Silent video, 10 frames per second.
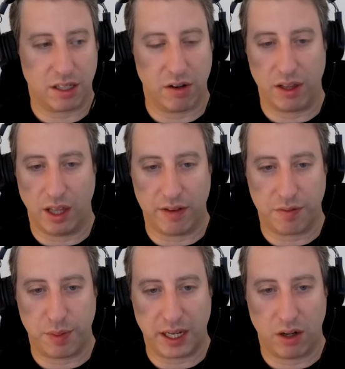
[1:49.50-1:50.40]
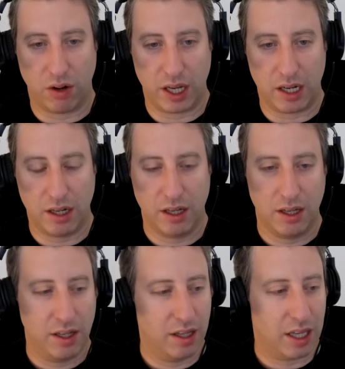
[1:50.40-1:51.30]
to go and lift Bitcoin,
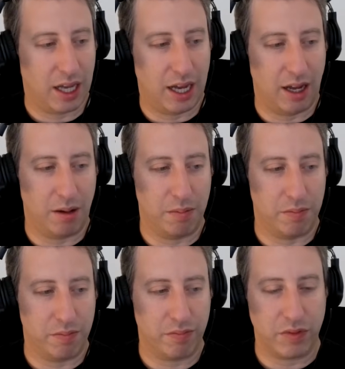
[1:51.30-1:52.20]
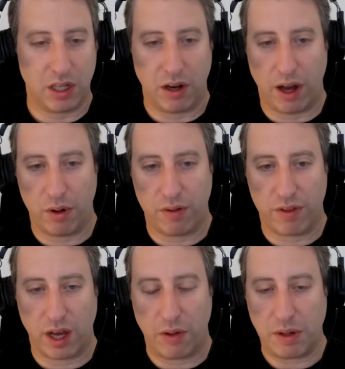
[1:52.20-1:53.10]
I would have
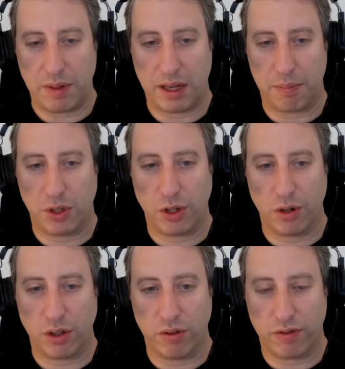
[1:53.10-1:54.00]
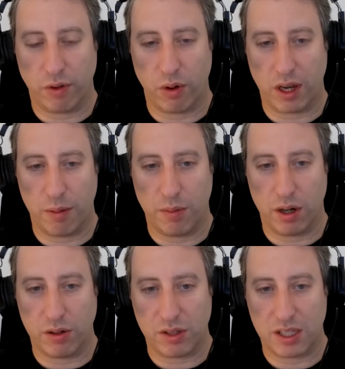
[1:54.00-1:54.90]
thought we'd be in pure euphoria
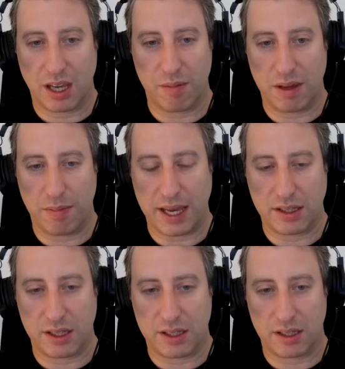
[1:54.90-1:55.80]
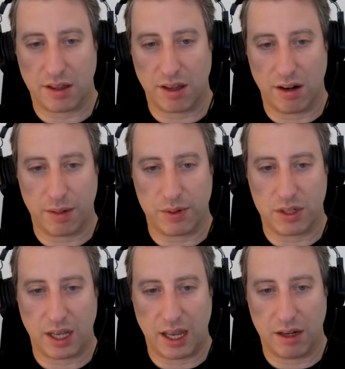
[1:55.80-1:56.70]
mode, CME basis at
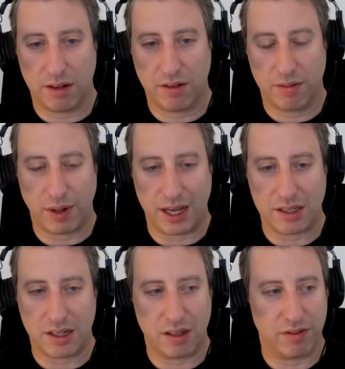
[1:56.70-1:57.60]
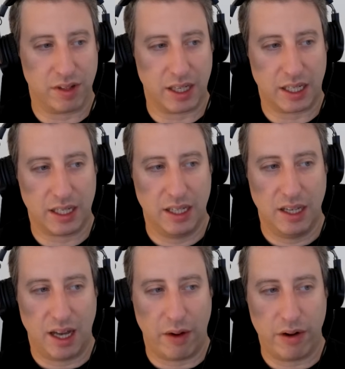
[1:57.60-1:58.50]
30% positive. Like
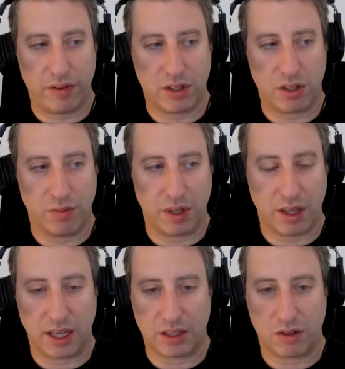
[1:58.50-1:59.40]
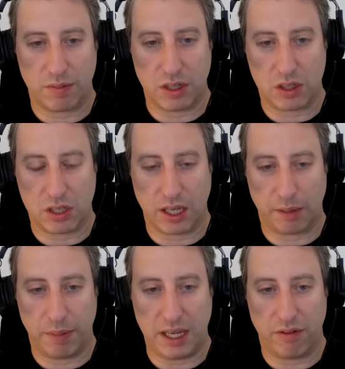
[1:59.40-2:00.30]
I would have assumed that things would be just
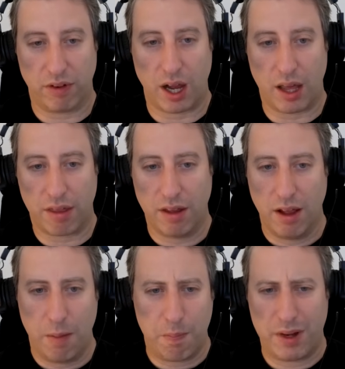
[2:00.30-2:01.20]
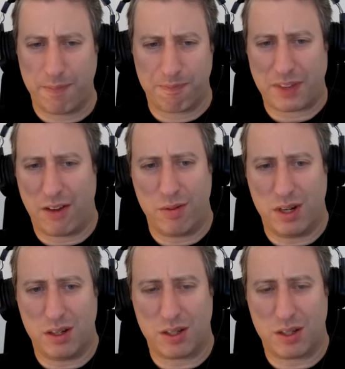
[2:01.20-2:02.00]
like peak froth, but everybody